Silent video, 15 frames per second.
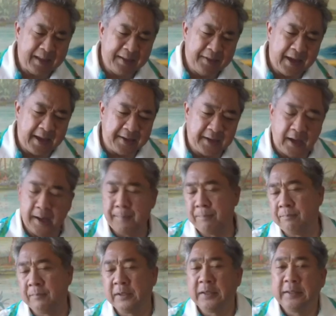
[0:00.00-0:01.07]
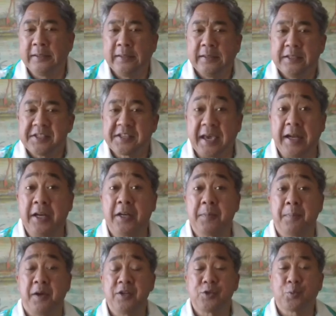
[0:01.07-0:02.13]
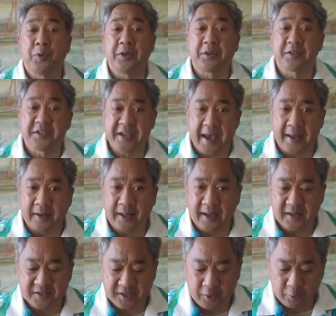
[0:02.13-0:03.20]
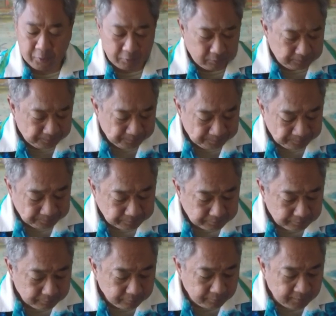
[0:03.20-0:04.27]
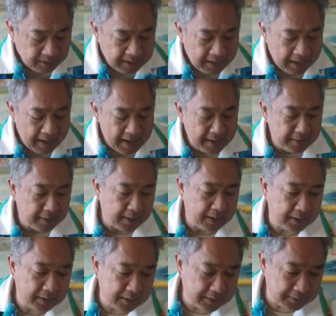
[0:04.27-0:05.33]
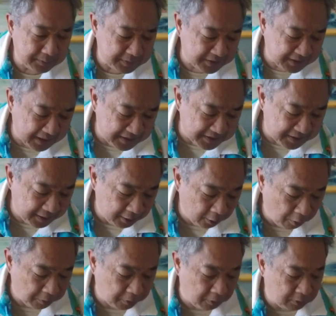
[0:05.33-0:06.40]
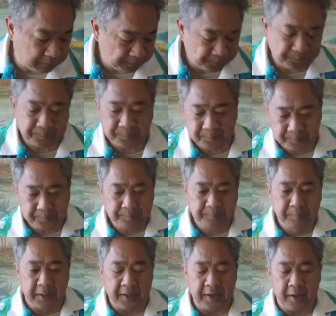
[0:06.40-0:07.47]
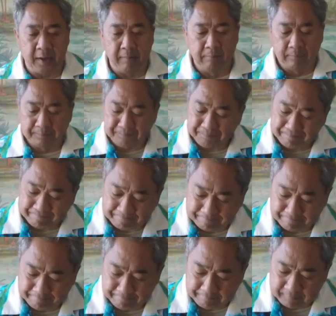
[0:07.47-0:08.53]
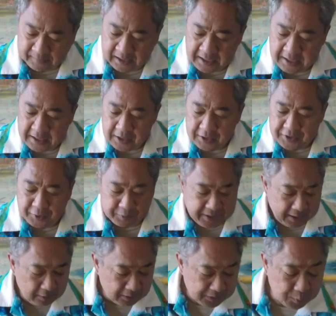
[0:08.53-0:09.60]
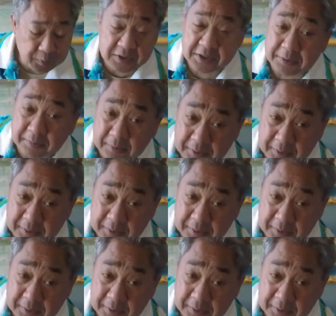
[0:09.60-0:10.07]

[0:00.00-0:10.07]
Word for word: that um, skated a bunch with Sadlands Local and uh, Skate City Local. But um, so Terrence was a